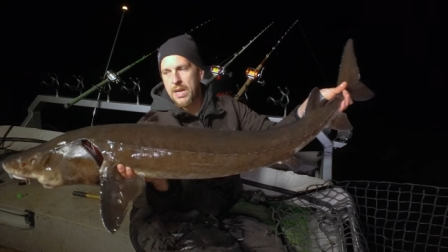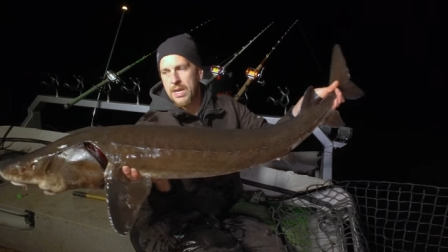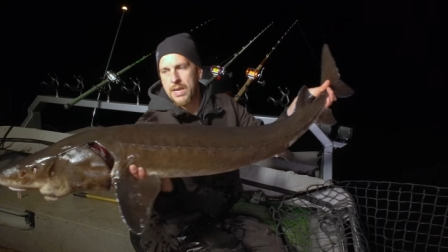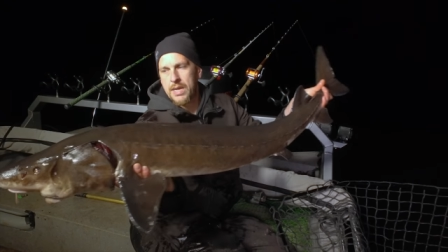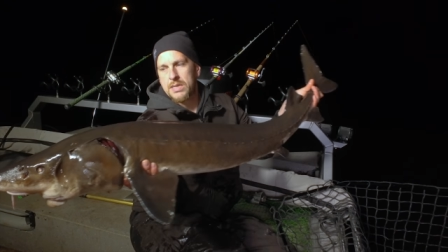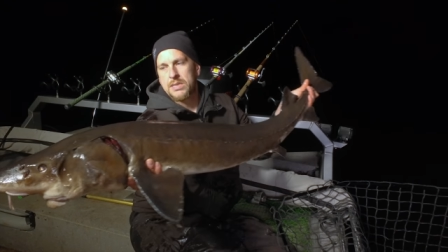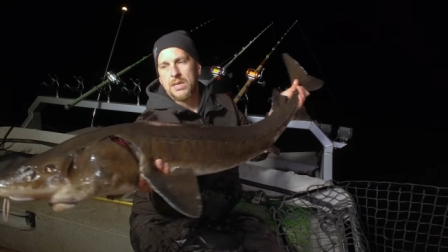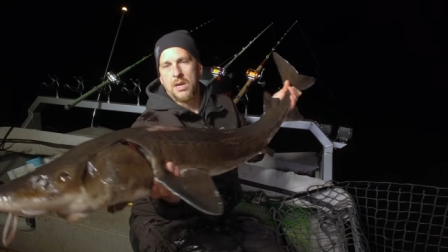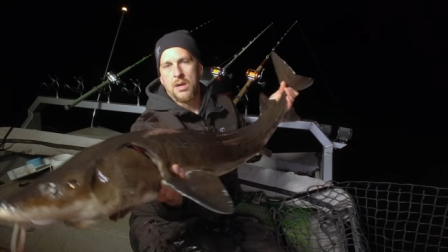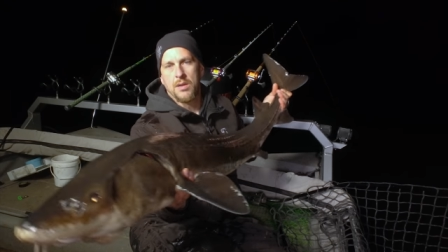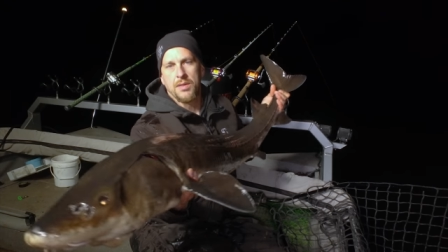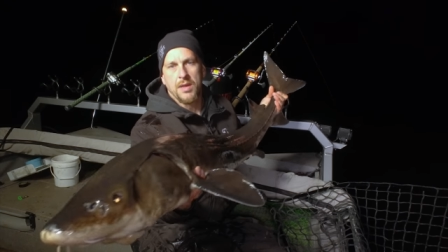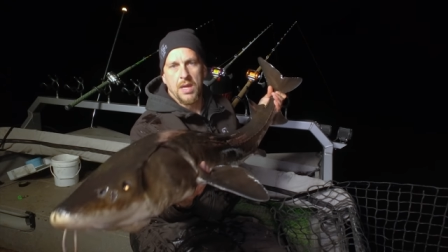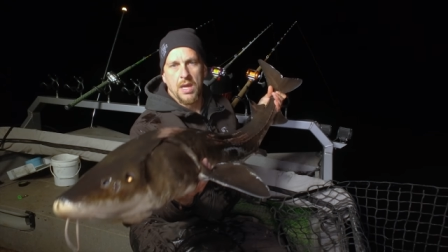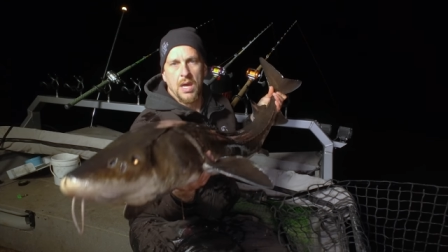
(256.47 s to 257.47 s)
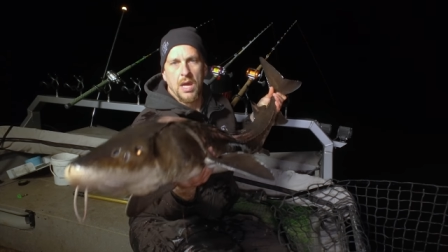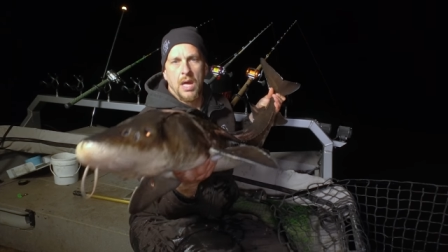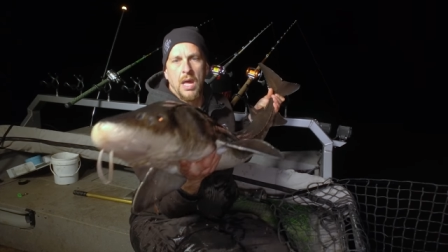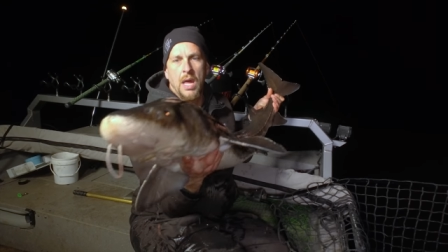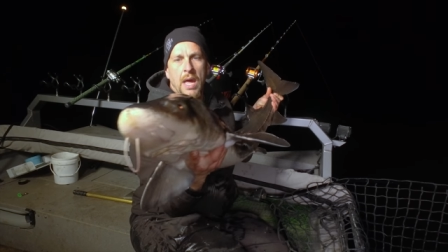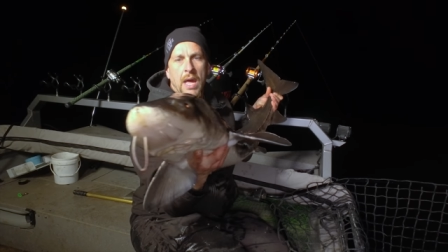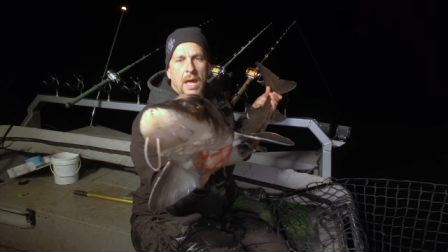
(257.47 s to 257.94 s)
Nice girthy,
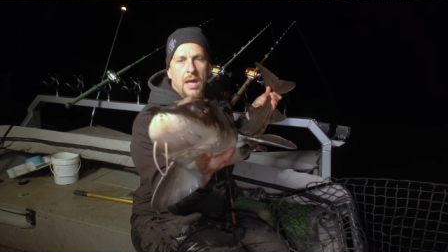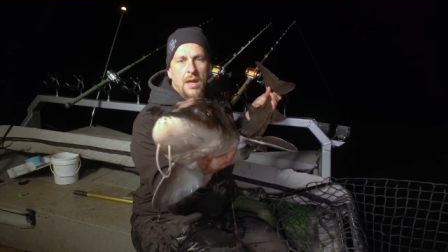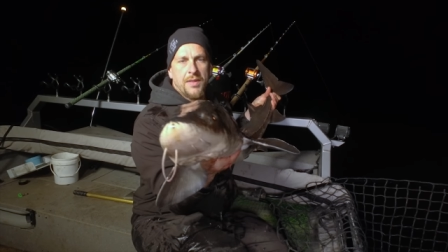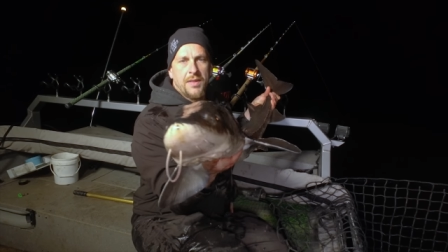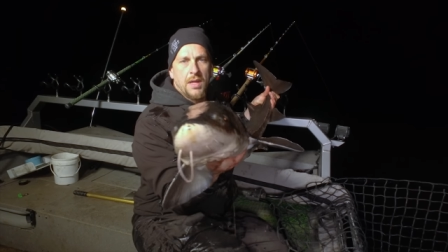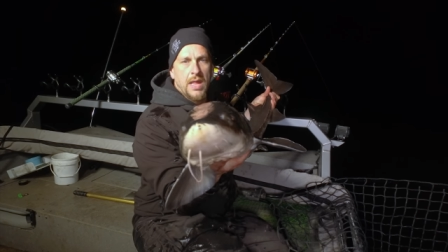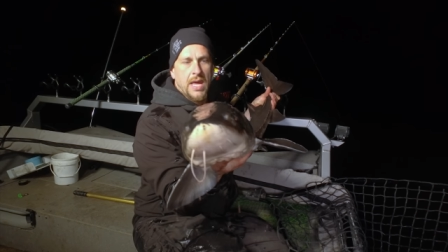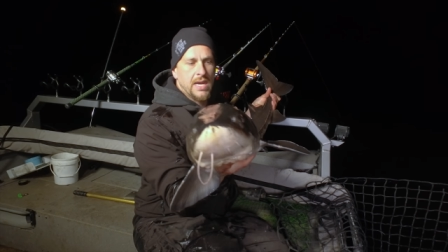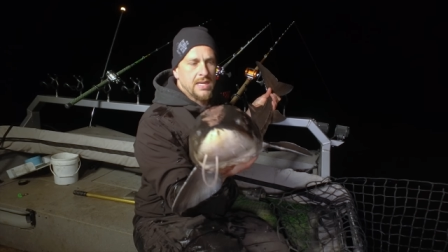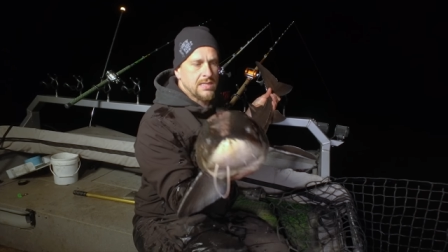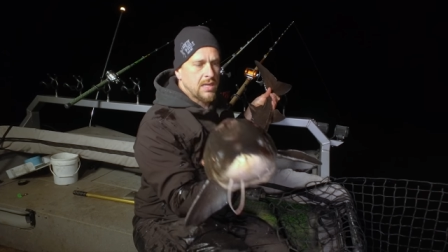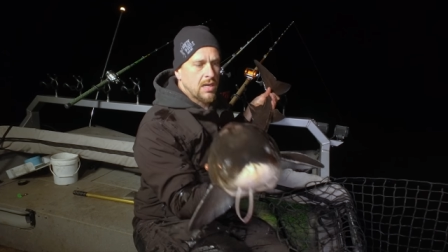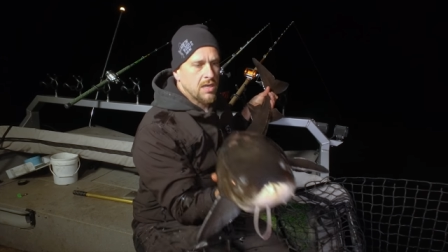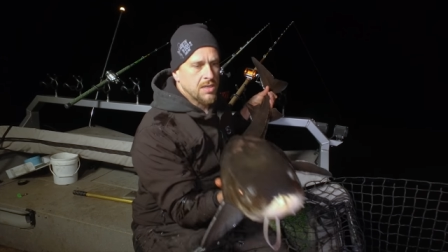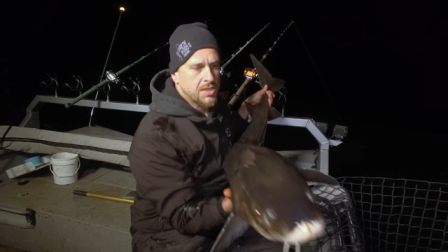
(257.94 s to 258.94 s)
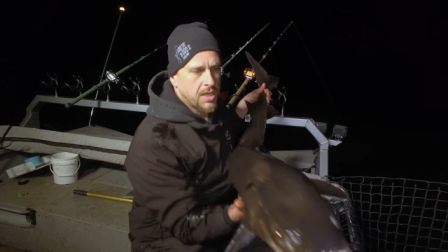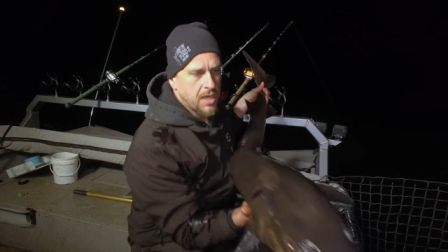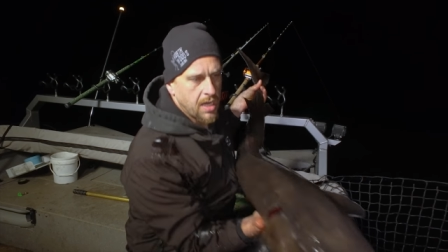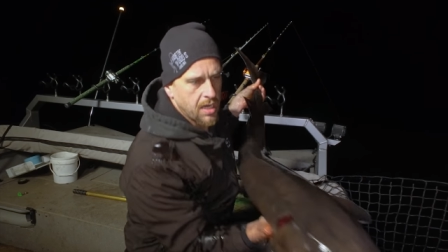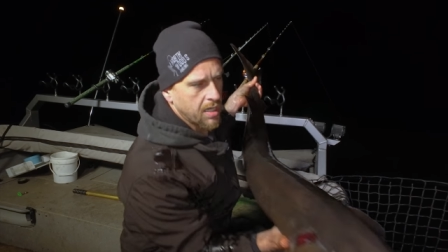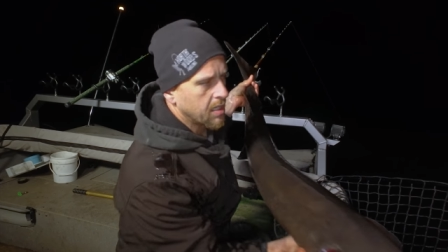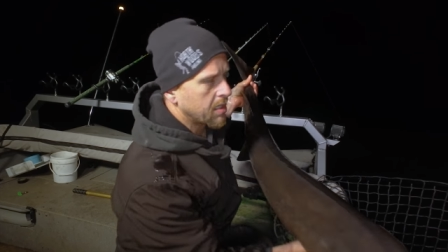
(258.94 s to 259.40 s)
healthy lake sturgeon.